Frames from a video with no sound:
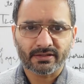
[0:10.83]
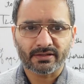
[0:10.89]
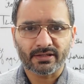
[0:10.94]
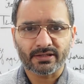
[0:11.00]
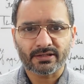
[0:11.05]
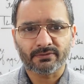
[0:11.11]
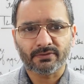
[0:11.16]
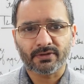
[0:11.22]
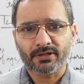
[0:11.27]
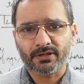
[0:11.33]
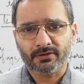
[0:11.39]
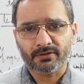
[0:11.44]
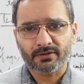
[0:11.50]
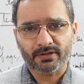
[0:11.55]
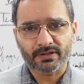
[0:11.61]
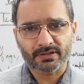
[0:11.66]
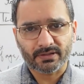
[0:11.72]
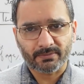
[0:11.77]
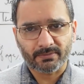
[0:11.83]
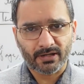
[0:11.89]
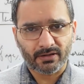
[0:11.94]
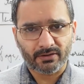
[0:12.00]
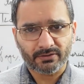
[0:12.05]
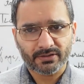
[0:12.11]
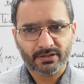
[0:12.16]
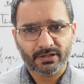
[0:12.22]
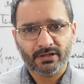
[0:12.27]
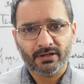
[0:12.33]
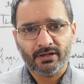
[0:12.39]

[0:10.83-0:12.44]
This video is about